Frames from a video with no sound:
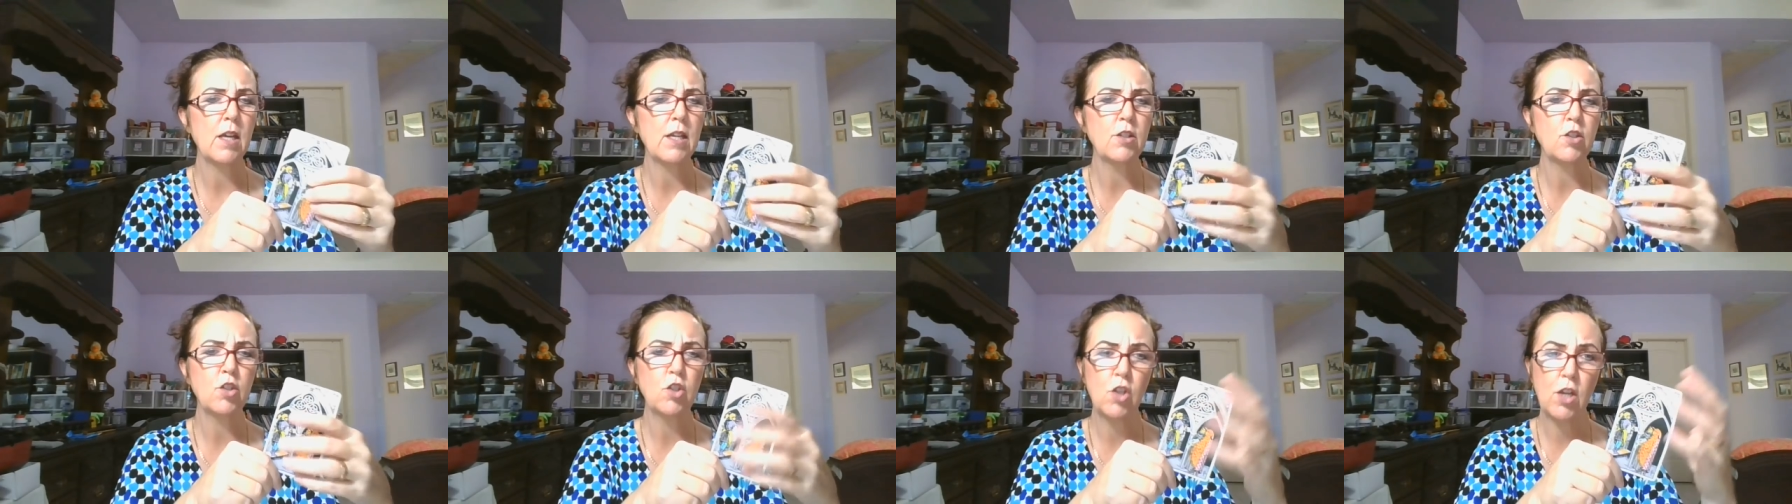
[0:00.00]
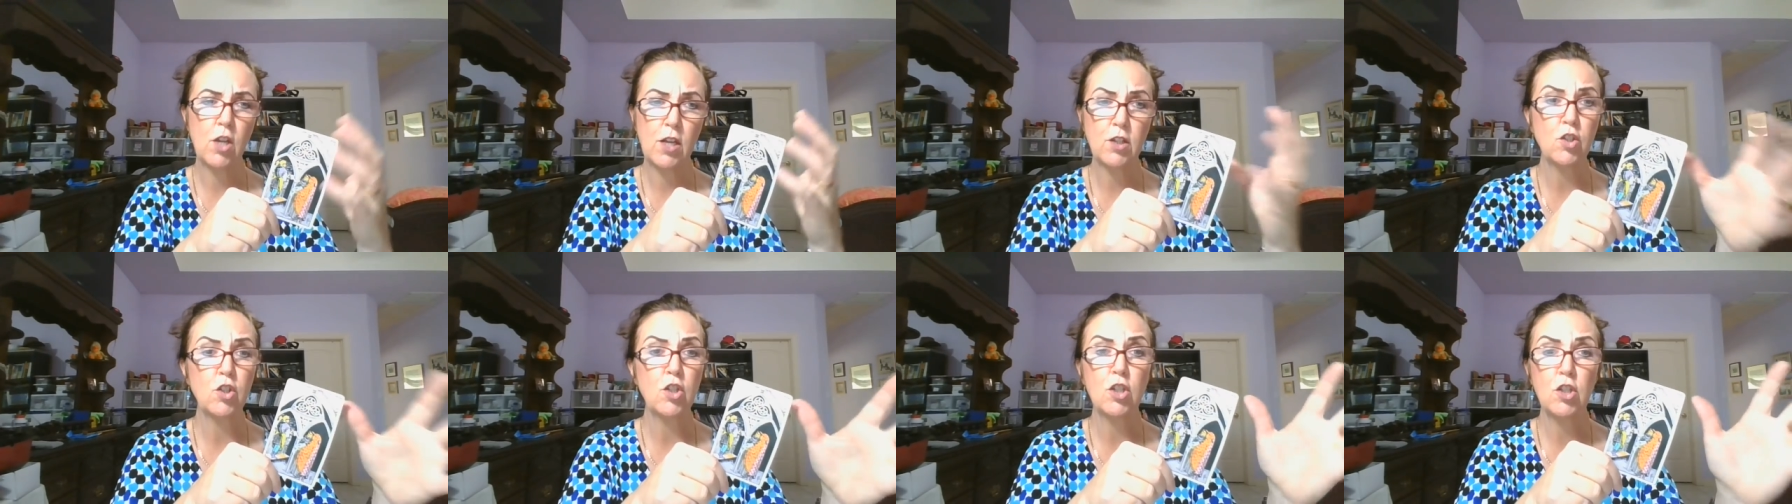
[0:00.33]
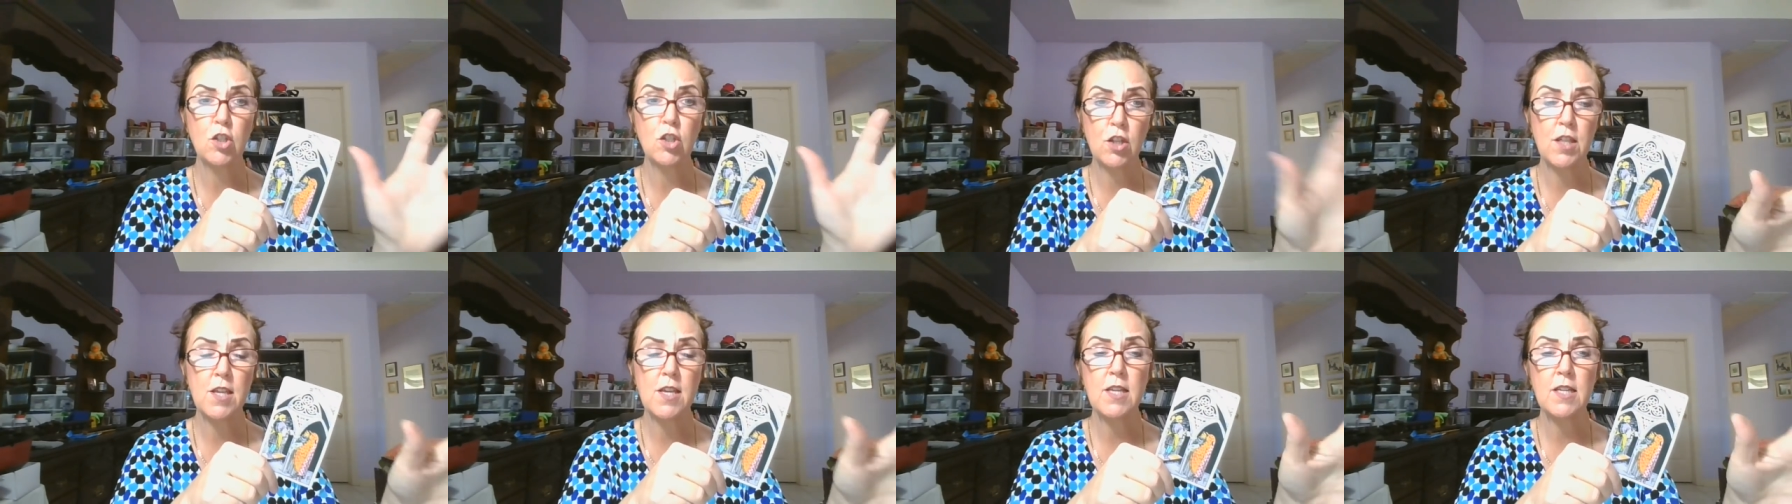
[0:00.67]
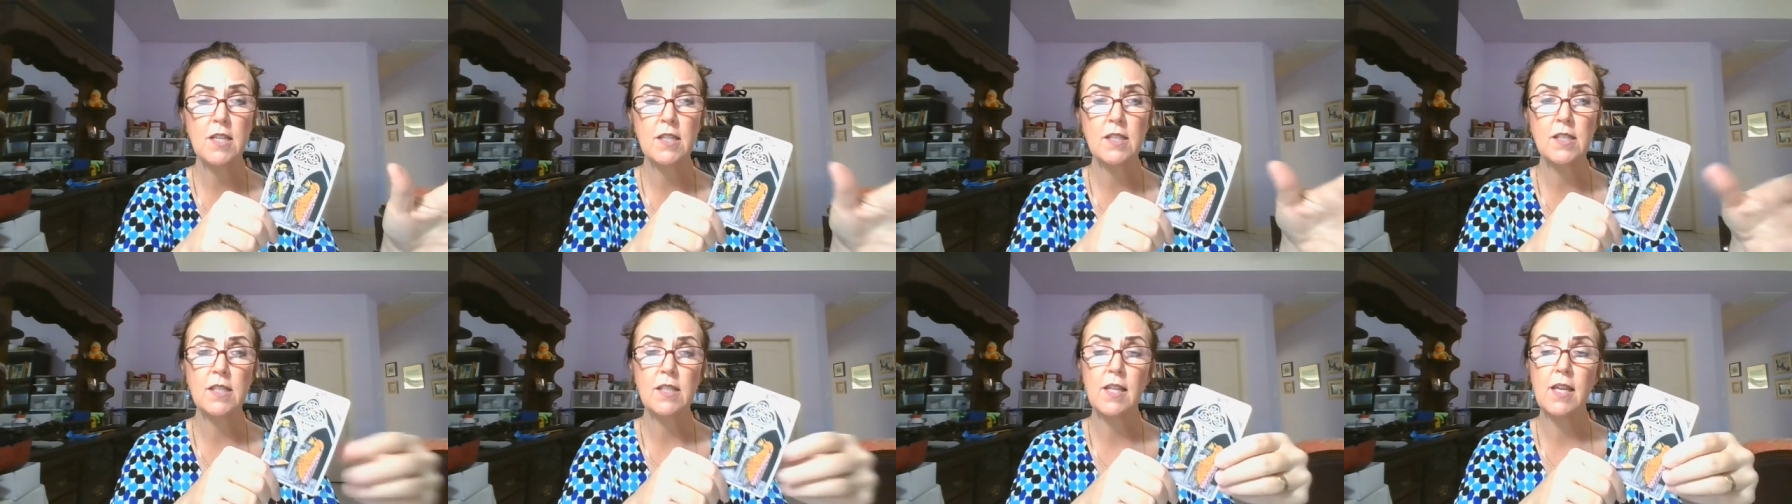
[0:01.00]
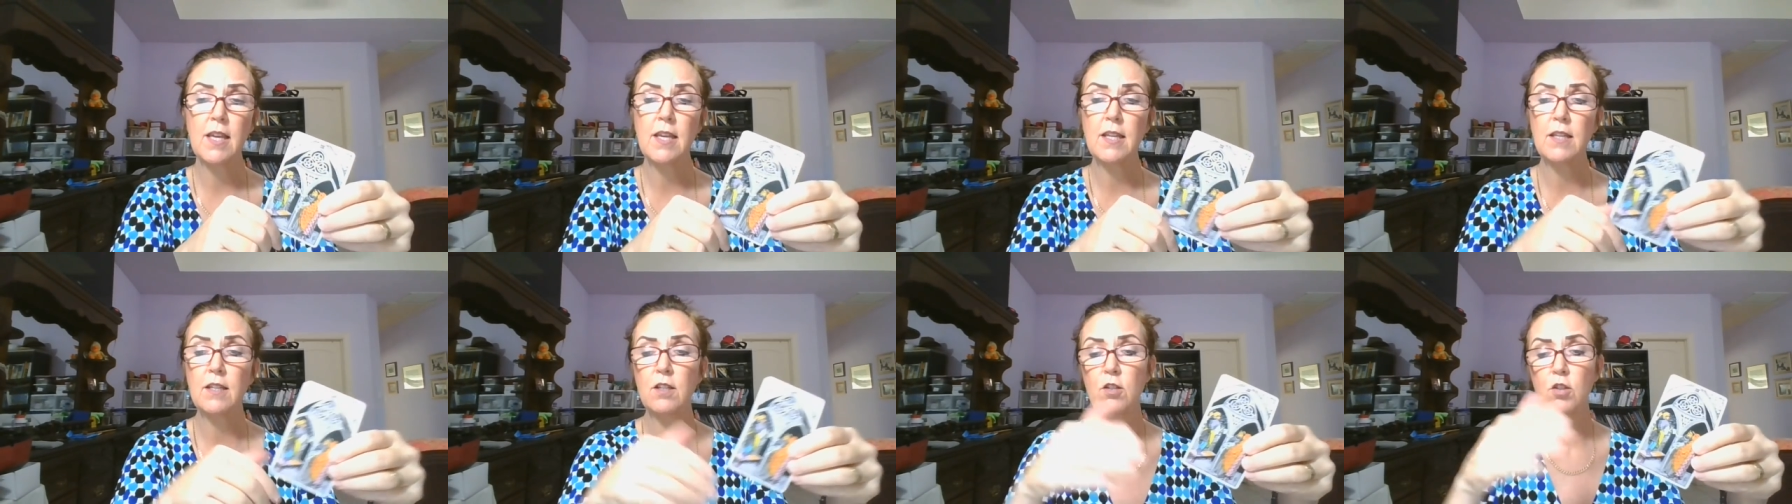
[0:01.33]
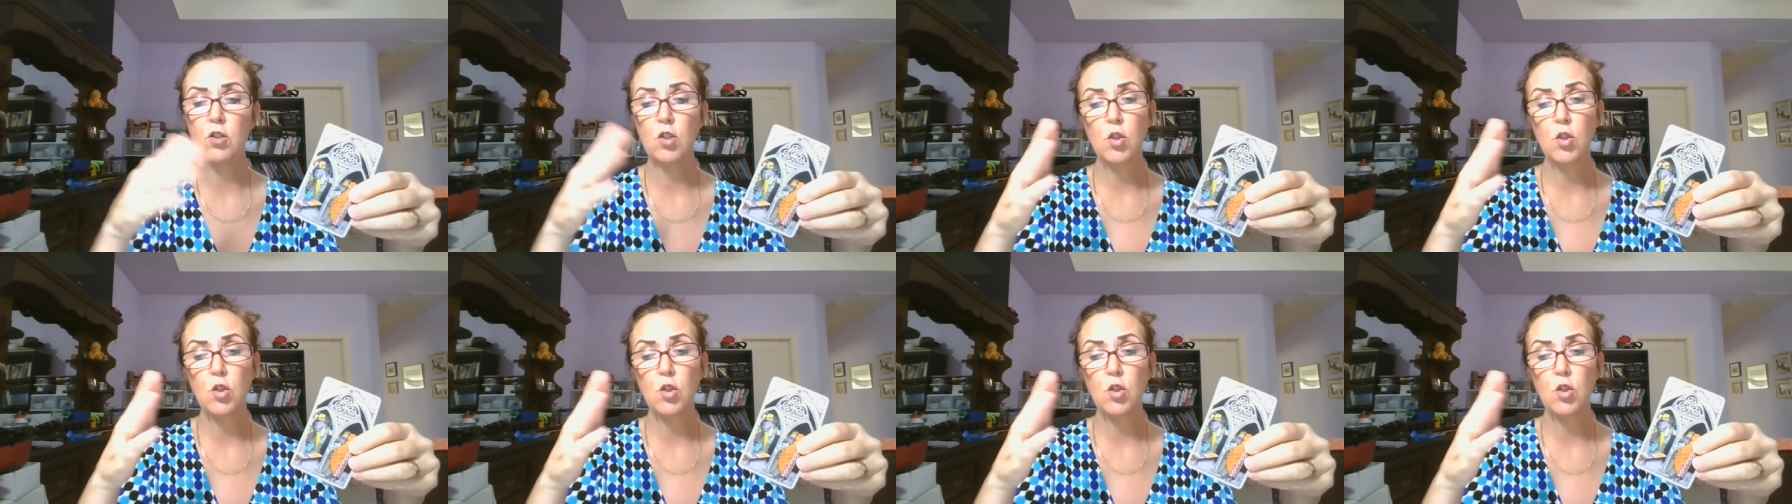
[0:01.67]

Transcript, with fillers: and she, and she thinks that